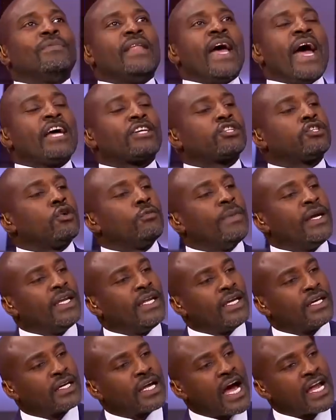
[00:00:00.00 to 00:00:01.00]
national
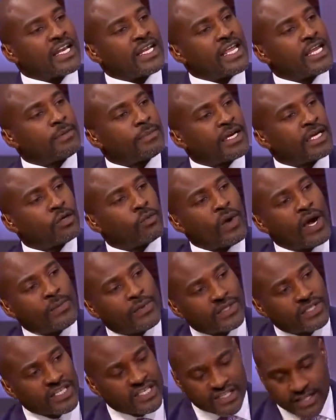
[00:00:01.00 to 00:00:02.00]
media kind of let them get
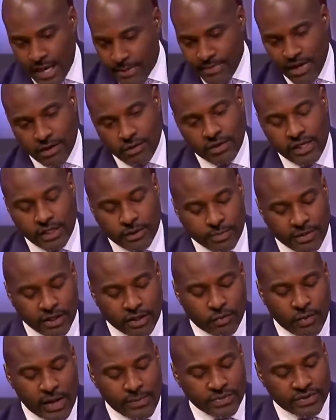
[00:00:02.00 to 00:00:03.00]
away with this. I'm not going to let them
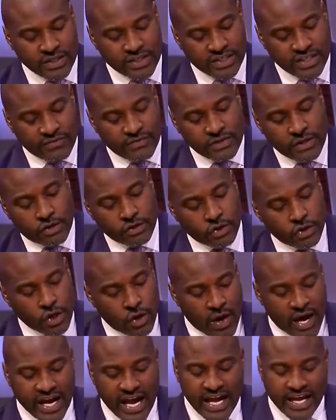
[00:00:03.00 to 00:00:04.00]
get away with this, even though you
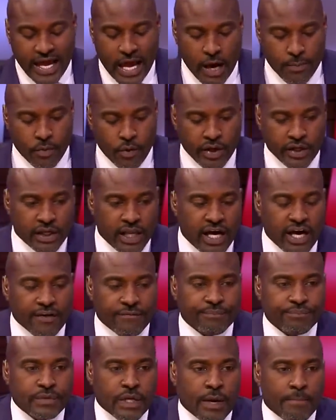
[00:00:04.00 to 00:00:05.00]
know I got cowboy
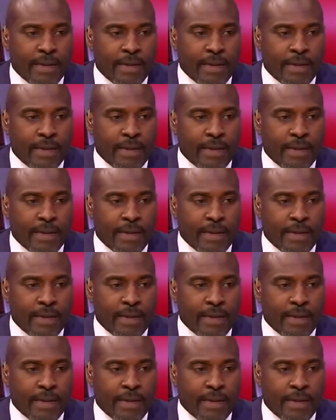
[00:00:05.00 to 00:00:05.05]
love.